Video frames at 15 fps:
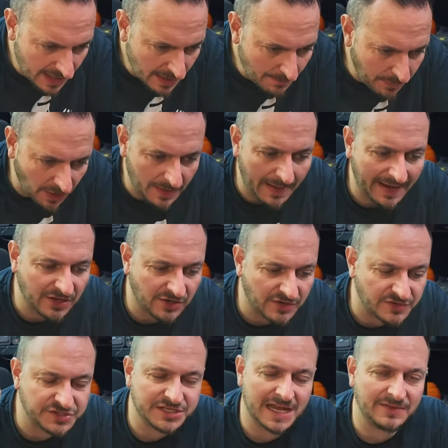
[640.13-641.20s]
Polymaker
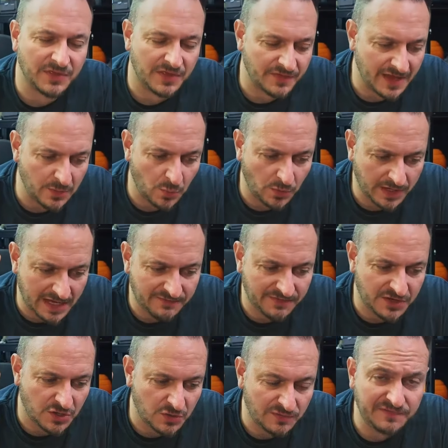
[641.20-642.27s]
has said that they will give
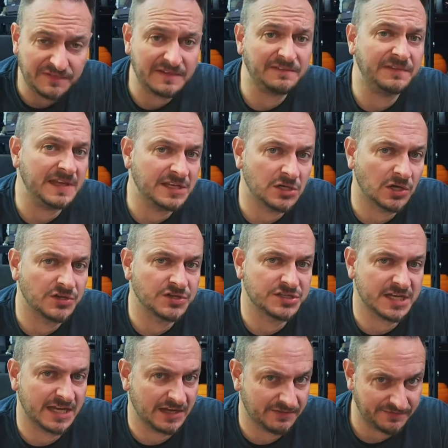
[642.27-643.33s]
you $50
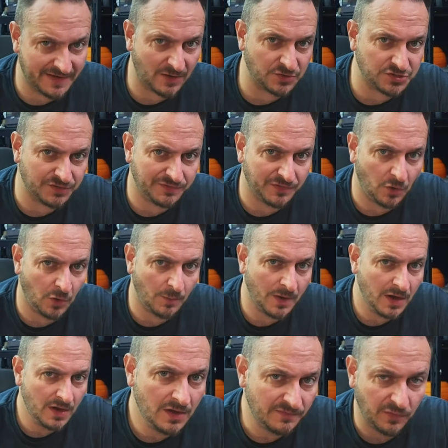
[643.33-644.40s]
in a voucher form
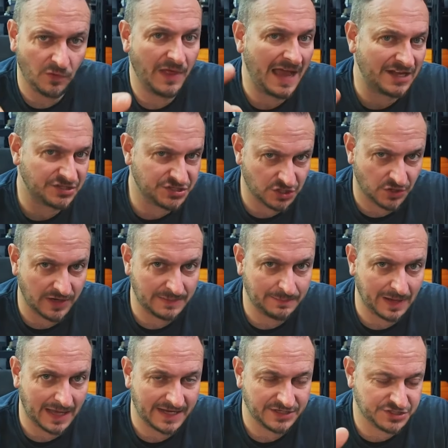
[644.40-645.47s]
for that side
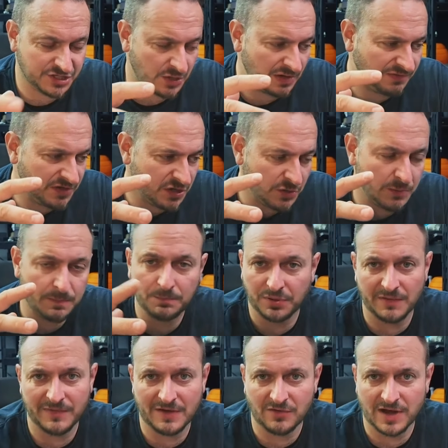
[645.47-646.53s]
plate. So if you
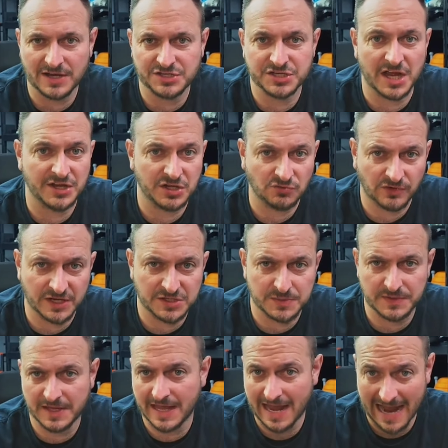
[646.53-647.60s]
print that racer and you'd race
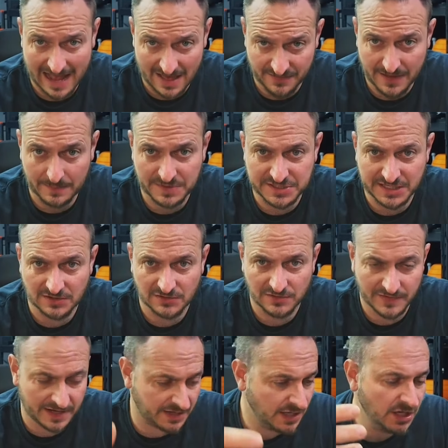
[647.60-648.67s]
with it at that particular
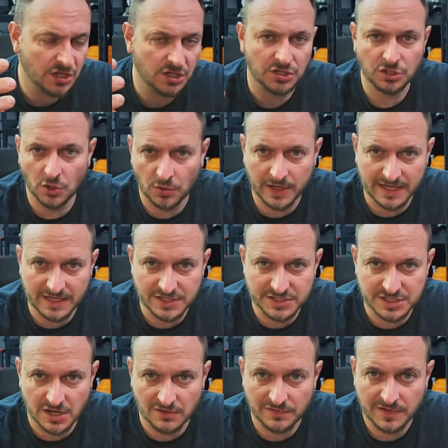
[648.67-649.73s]
event, you'll get
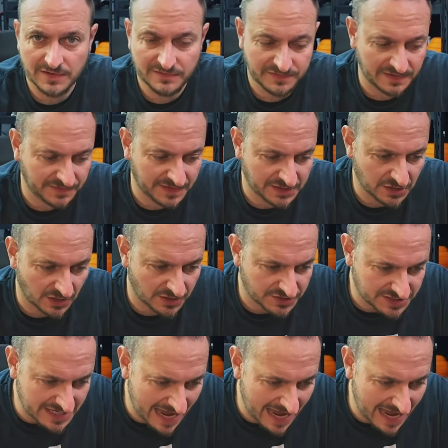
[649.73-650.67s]
yourself $50.